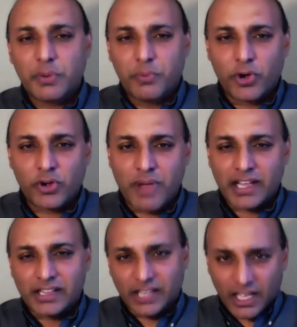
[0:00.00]
reporter
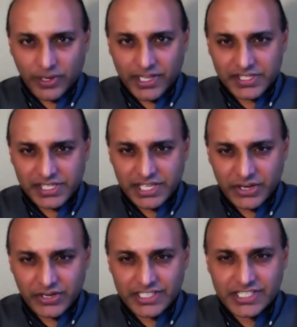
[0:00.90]
Mike Ludwig is
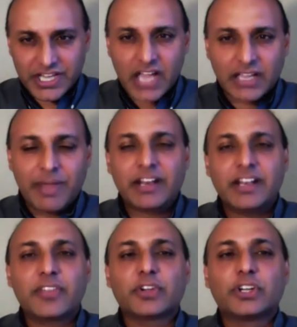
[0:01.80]
here to talk about
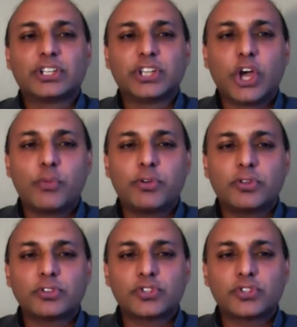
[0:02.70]
another global